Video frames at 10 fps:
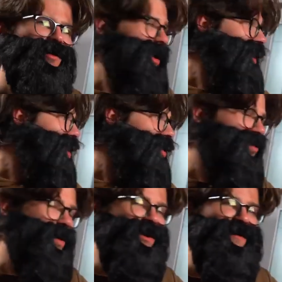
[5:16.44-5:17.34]
one really
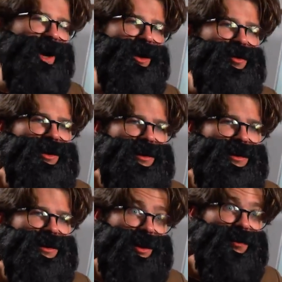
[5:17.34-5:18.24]
knows what the value
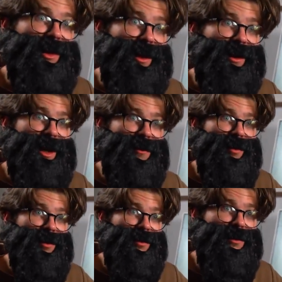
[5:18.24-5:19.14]
is until we get an
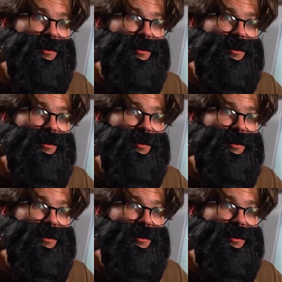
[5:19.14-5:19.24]
error.